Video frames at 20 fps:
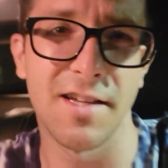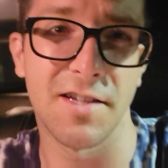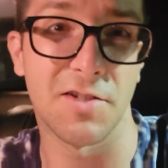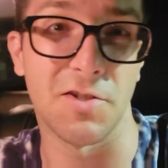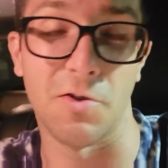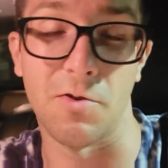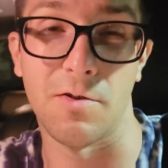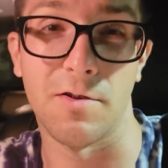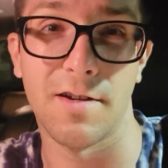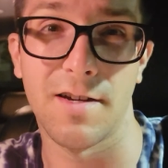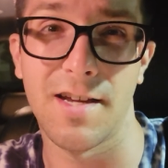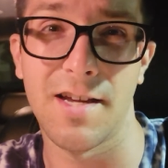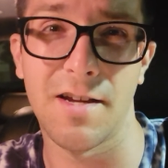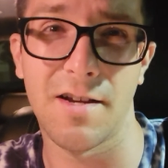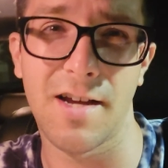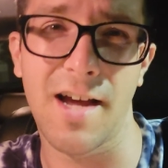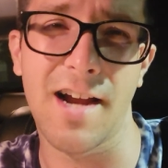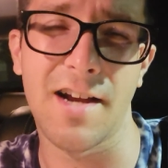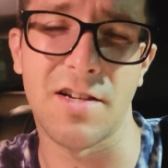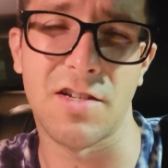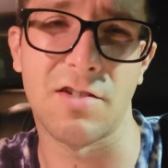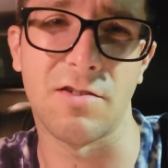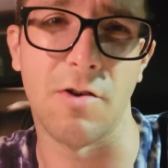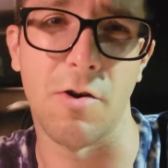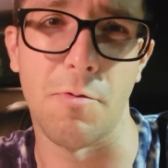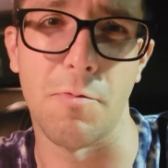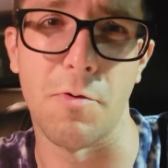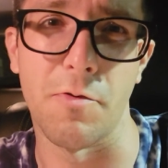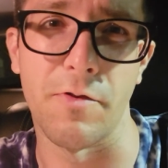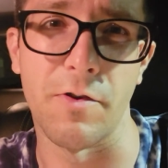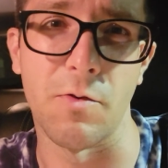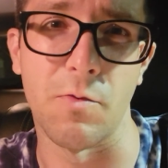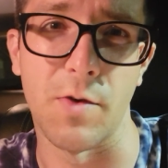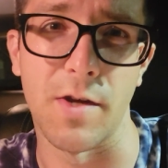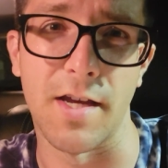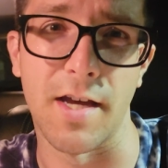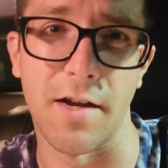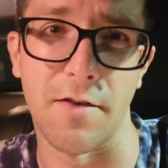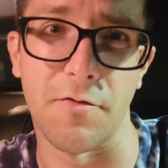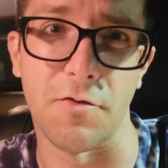So kind of slow movie
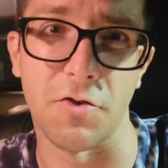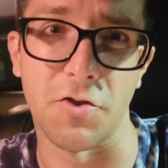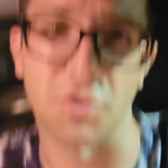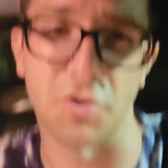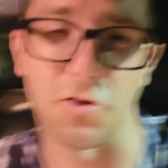weekend for